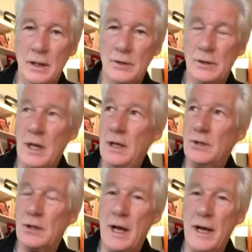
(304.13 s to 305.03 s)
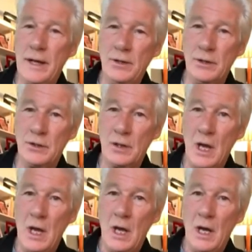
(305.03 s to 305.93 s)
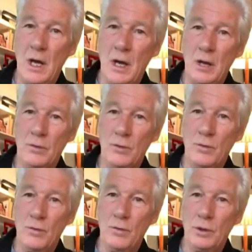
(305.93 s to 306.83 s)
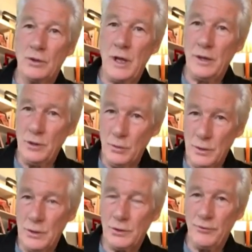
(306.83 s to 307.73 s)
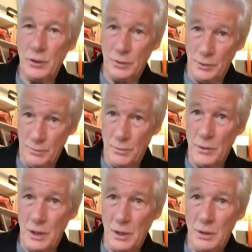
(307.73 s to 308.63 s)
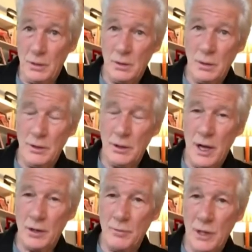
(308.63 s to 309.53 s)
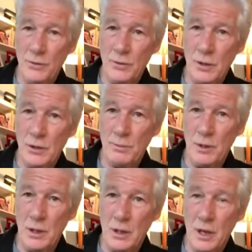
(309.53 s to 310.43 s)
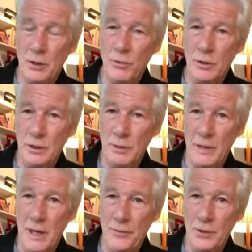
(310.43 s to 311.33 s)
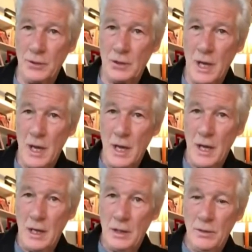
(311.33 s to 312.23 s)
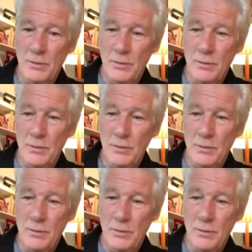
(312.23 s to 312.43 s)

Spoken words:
as any scientist will tell you in this field, and in the documentary they speak eloquently about this, the